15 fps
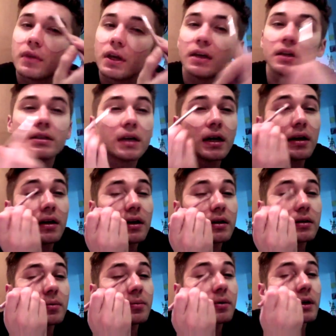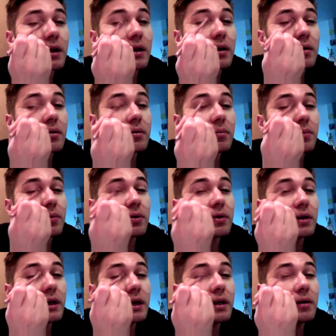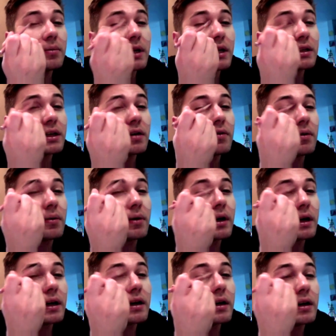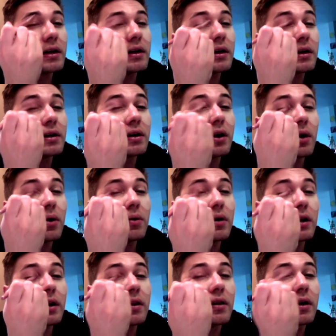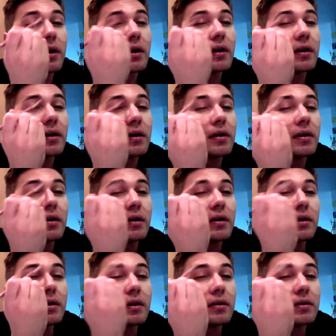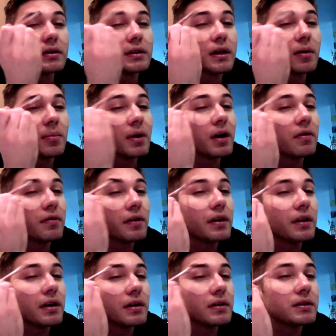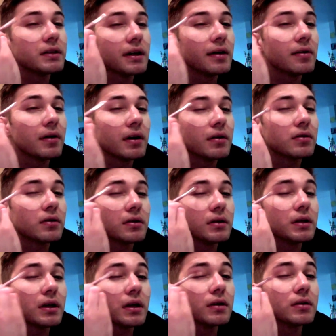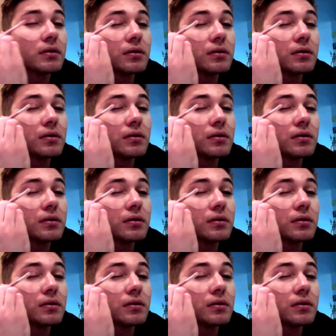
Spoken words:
I just kind of like to put it pretty much everywhere, get a good coat in there. It'll just help everything stay around all day.